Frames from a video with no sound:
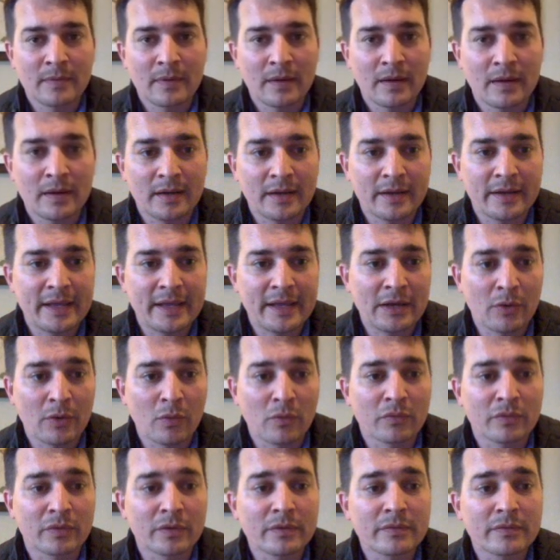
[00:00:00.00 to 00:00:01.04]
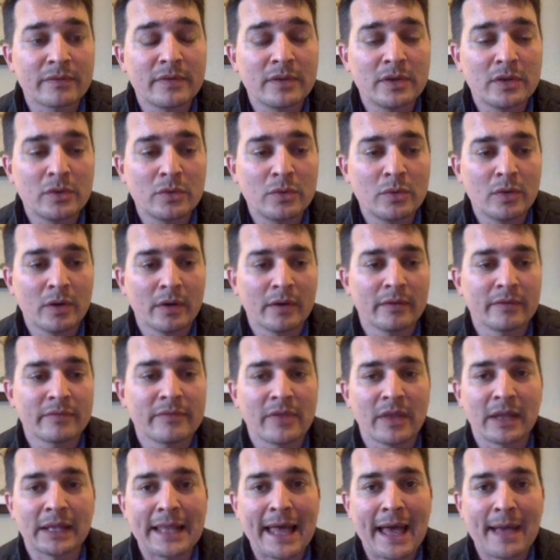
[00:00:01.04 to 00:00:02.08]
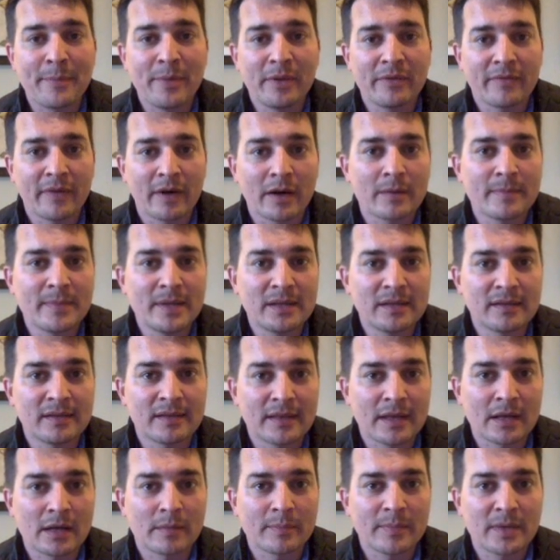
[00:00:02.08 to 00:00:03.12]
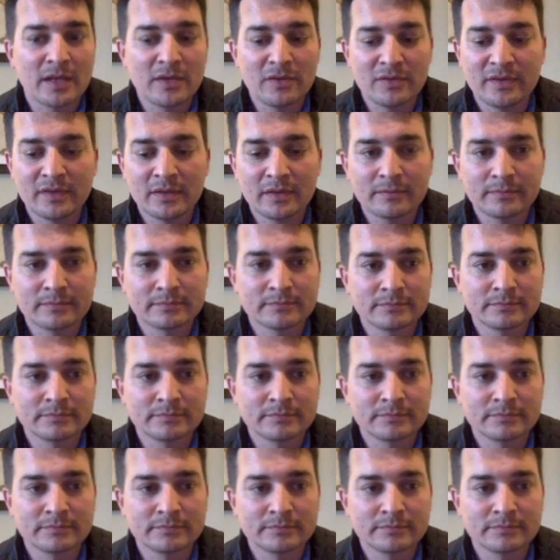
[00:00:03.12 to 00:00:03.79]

an overview of the lab environment that I'll be using.